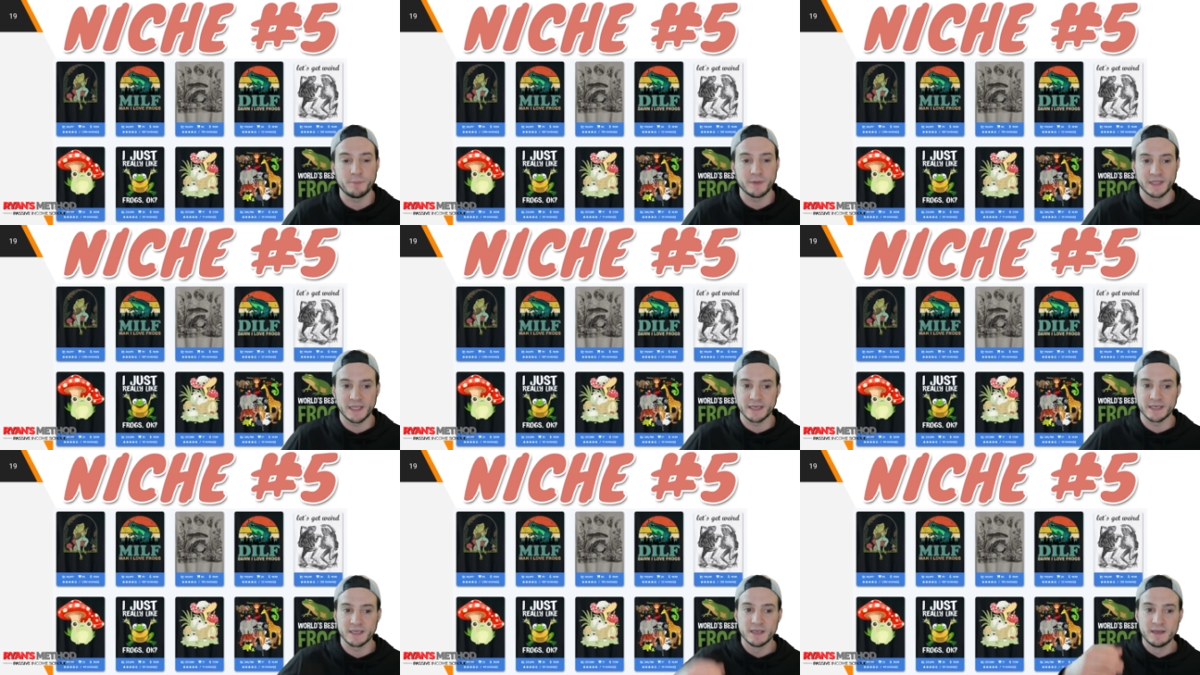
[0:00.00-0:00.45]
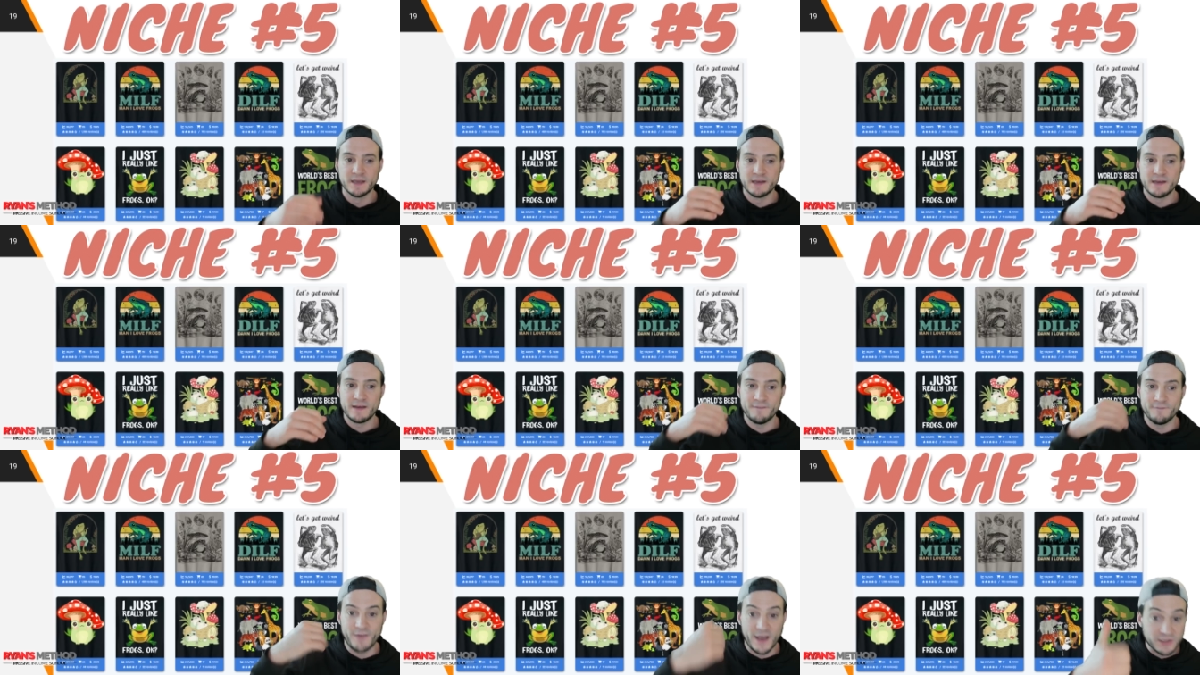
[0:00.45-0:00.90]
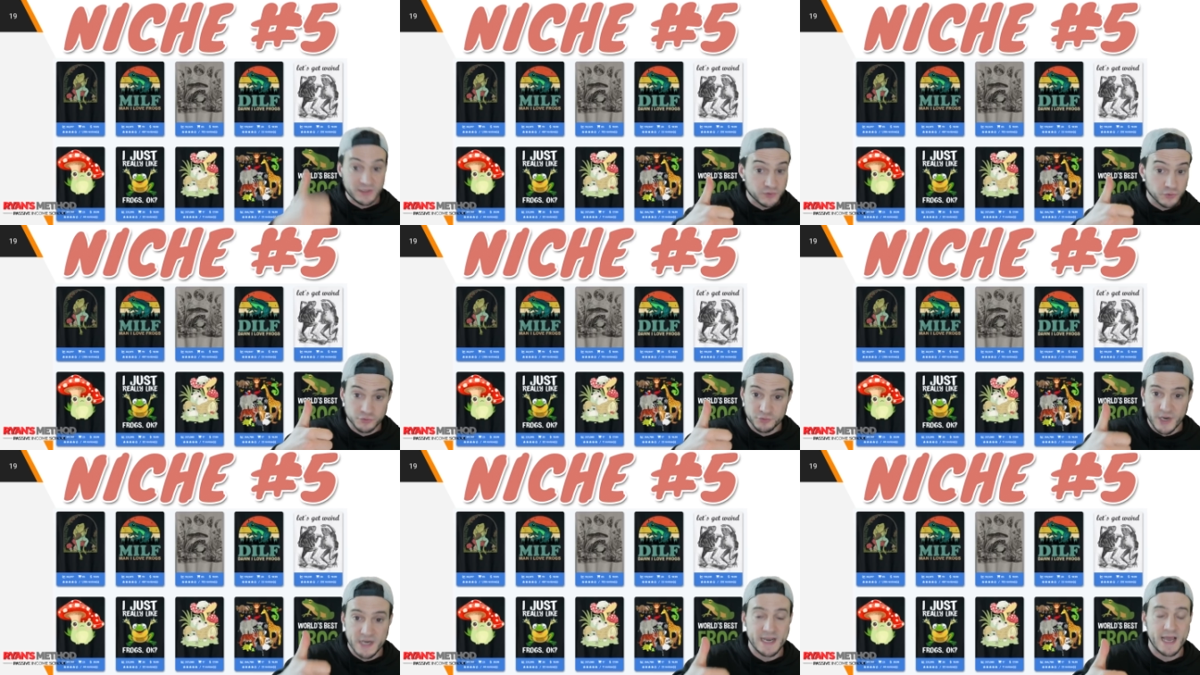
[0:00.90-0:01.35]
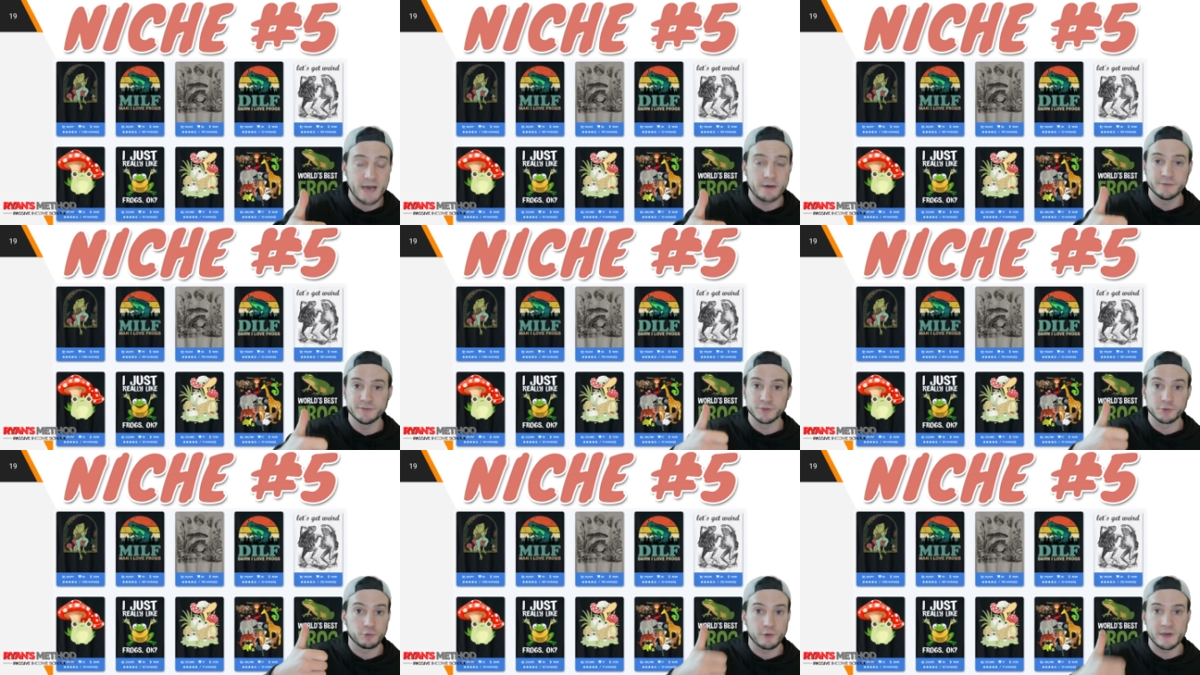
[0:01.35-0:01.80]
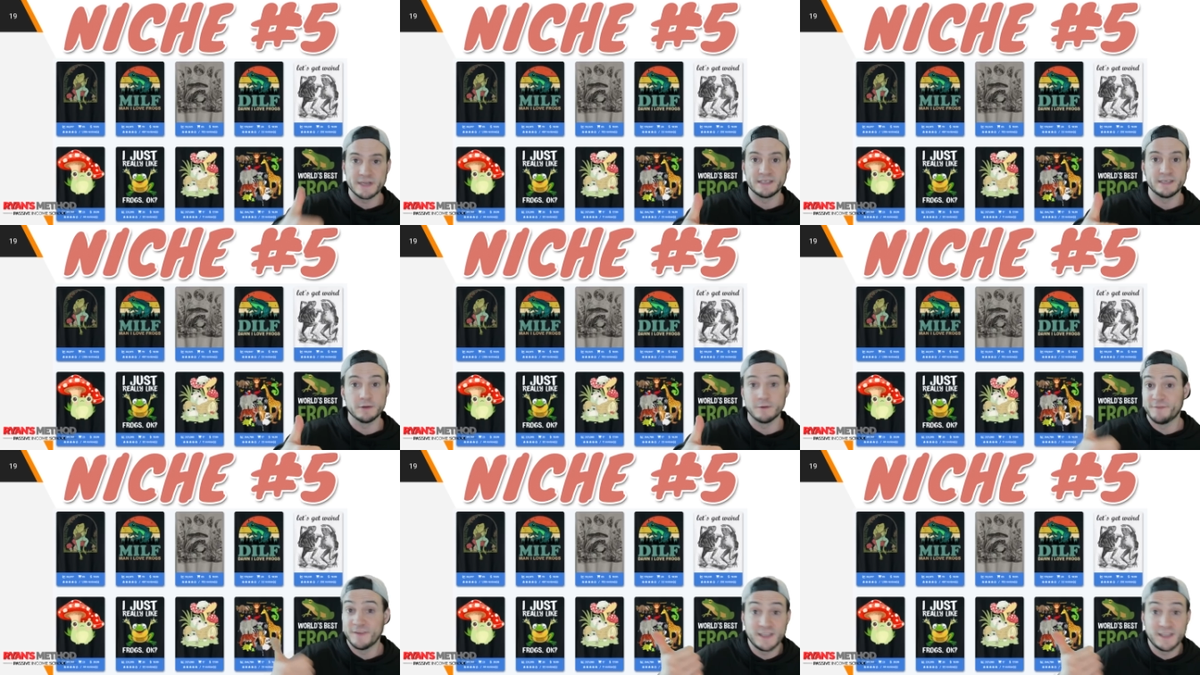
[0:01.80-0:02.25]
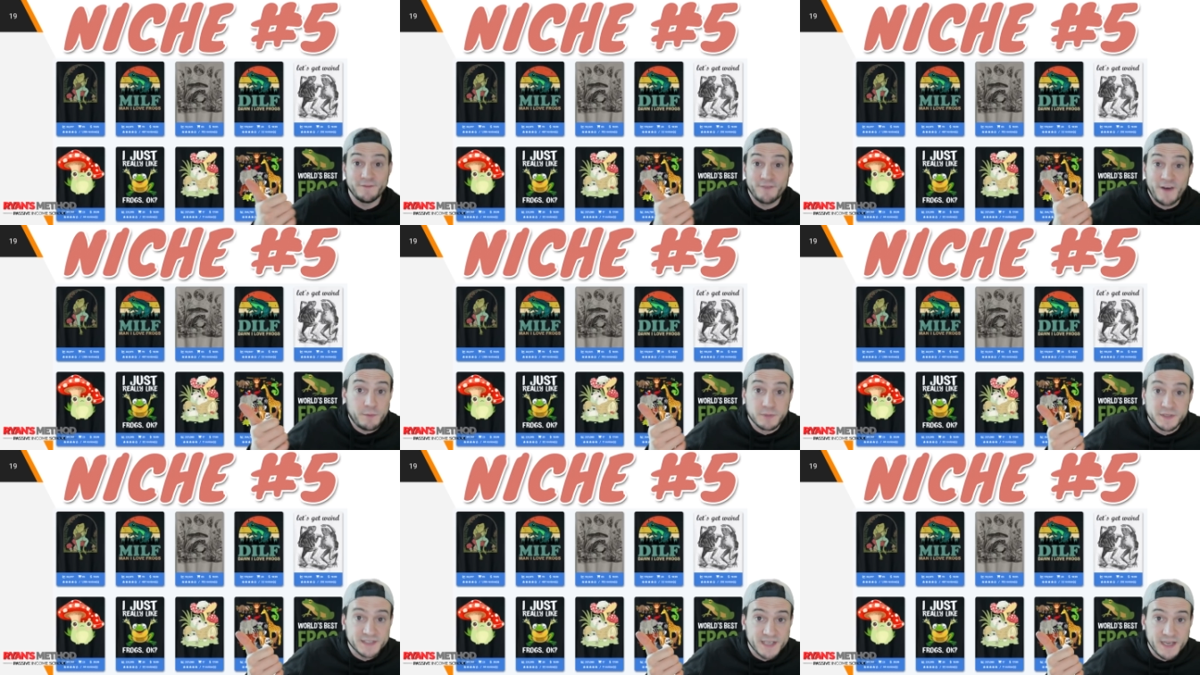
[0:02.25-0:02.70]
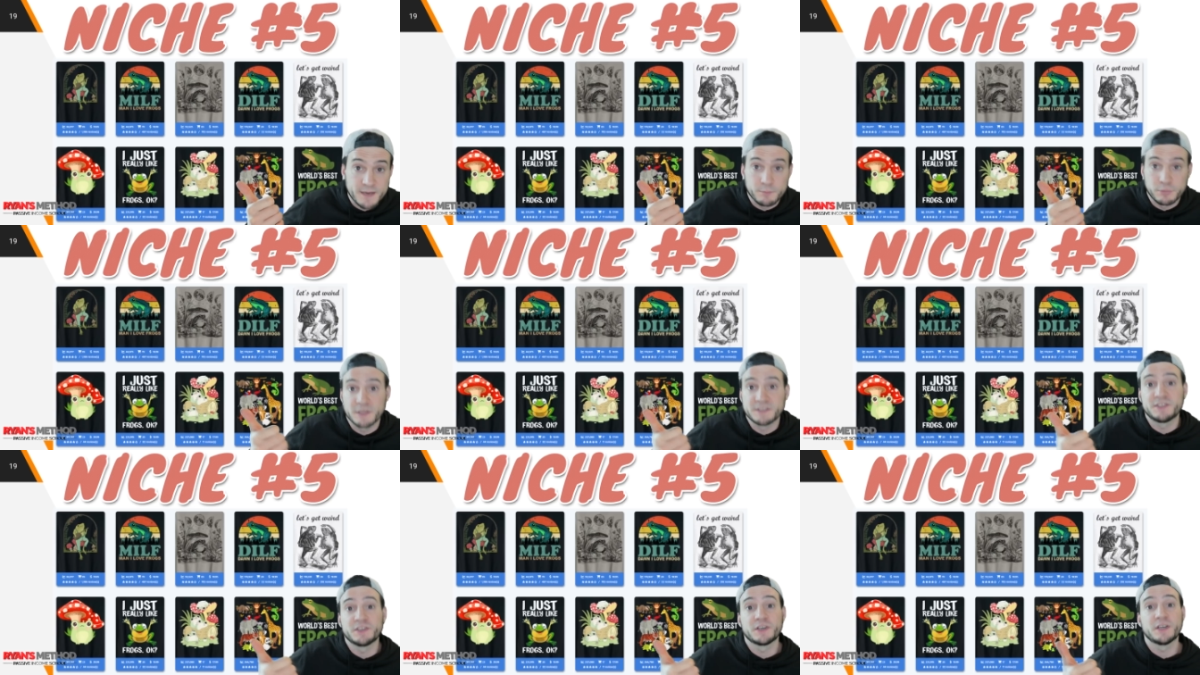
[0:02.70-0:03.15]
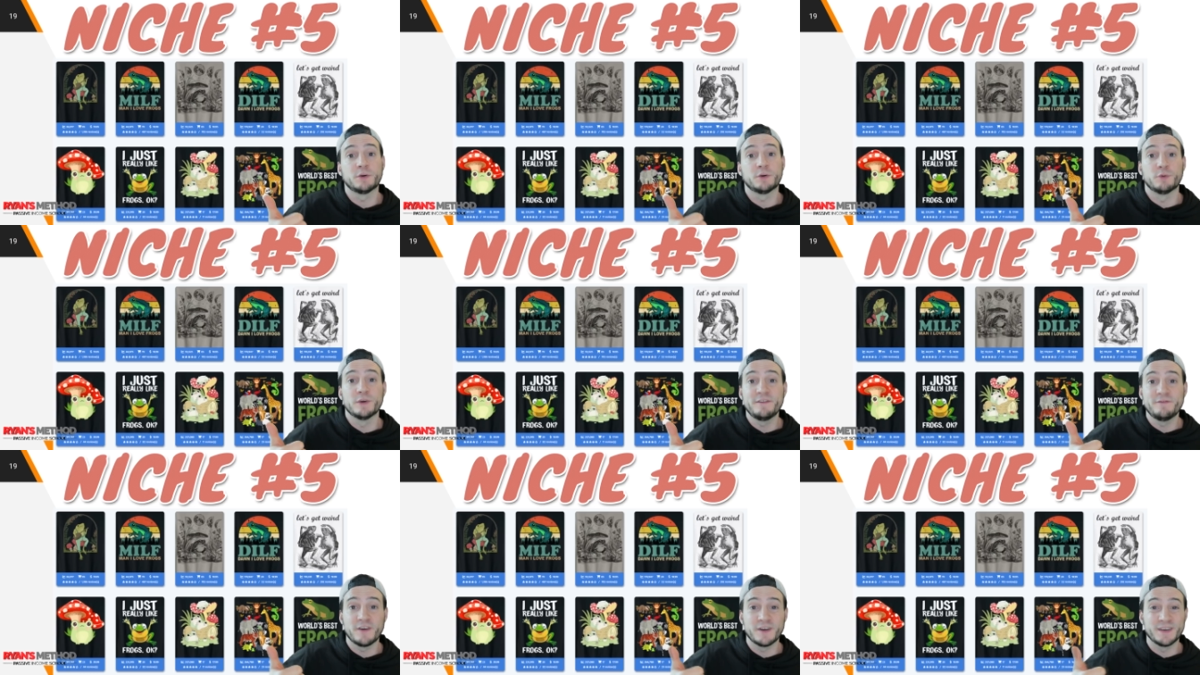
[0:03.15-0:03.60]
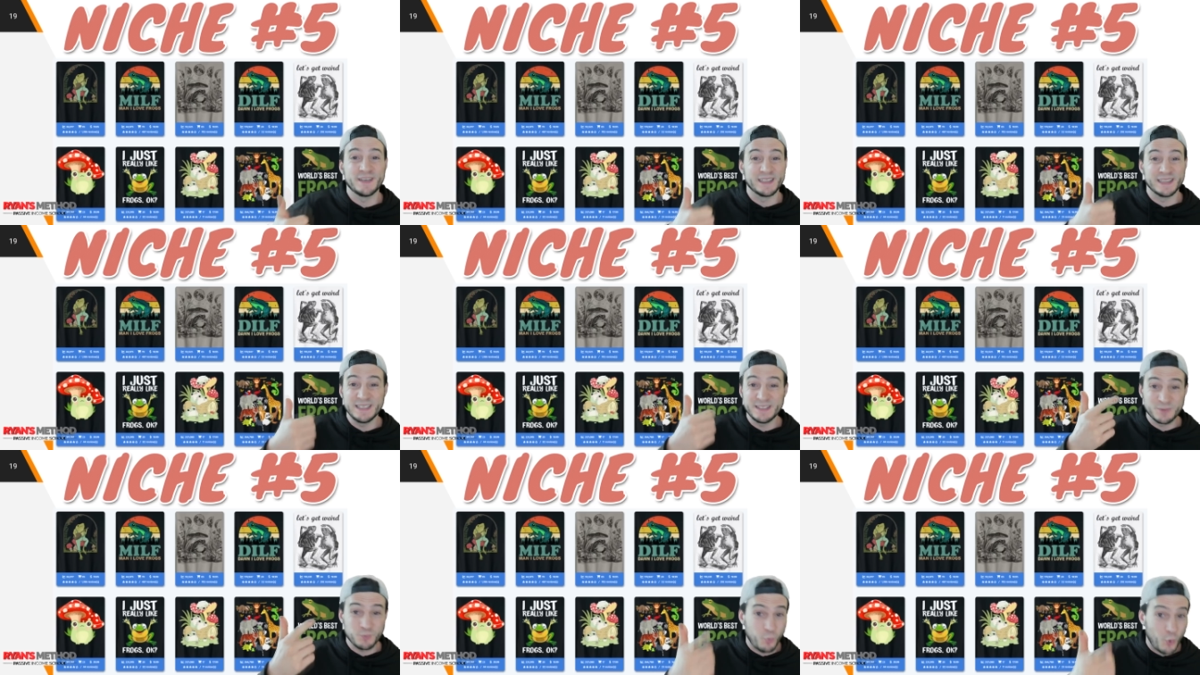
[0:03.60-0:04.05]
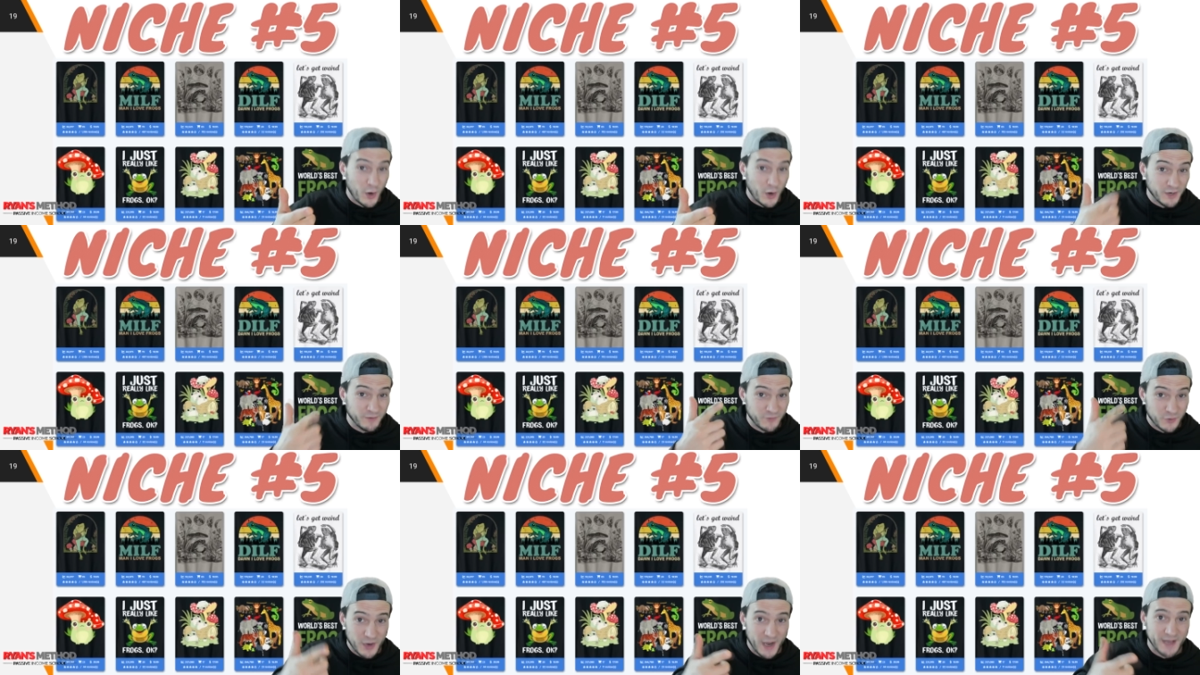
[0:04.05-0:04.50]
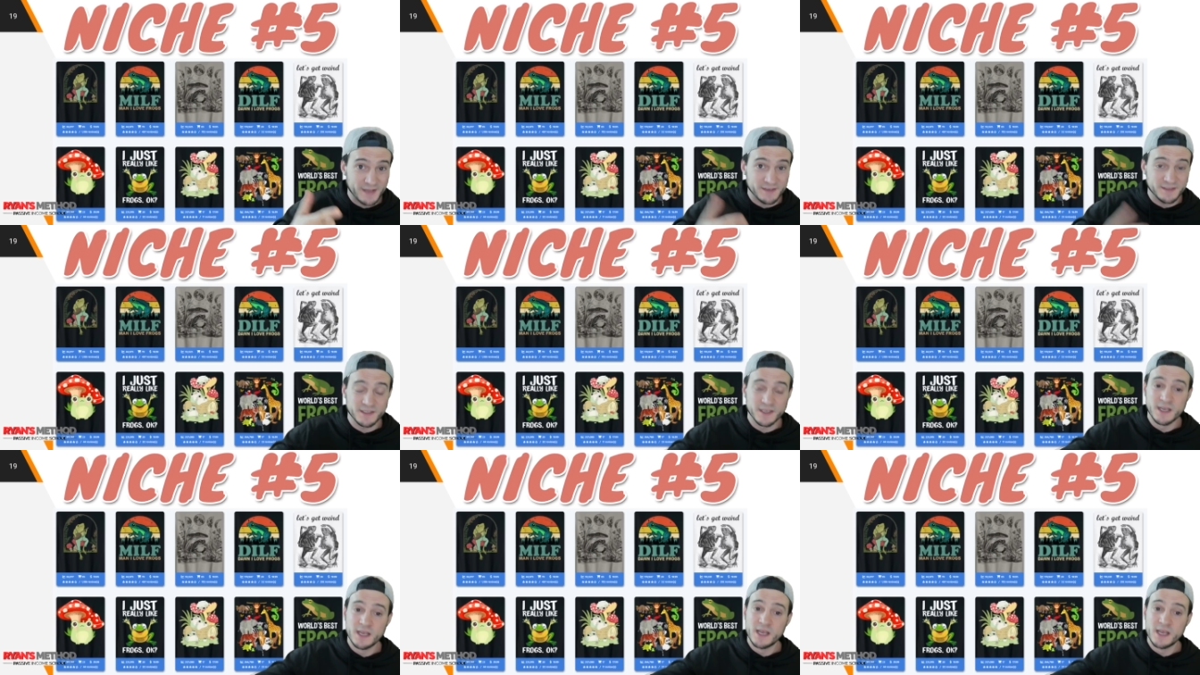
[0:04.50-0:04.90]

But like Vexels right now is a great deal, 55%. Plus, they're going to refund at least one of you guys.